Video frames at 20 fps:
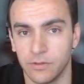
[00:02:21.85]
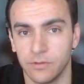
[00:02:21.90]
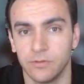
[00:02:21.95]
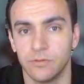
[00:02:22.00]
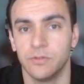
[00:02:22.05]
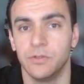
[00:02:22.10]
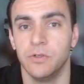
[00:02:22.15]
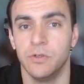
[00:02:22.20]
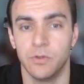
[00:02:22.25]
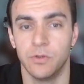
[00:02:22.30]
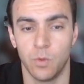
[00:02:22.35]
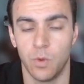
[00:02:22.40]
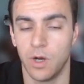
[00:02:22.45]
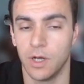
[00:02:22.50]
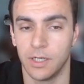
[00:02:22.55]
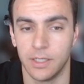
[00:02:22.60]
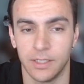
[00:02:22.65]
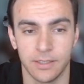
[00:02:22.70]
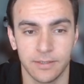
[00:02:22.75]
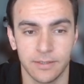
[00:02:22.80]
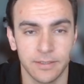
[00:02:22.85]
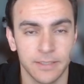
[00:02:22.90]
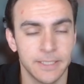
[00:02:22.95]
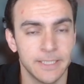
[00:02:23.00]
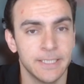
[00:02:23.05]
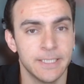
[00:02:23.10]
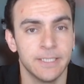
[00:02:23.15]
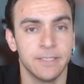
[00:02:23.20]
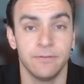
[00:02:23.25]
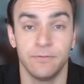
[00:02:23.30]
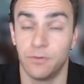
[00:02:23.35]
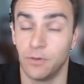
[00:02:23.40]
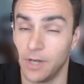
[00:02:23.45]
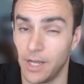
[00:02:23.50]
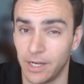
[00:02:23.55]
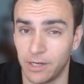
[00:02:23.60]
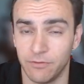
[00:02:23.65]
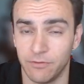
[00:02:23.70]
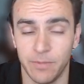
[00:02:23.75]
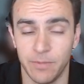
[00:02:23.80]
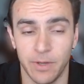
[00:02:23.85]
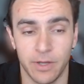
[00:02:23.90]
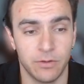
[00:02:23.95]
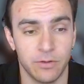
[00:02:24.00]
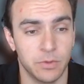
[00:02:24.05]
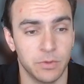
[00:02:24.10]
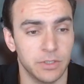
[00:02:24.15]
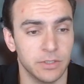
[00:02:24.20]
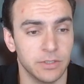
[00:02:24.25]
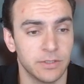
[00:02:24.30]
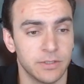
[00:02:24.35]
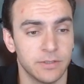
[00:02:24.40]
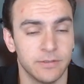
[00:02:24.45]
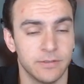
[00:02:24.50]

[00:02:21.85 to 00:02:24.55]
to your wallet, for lack of better words.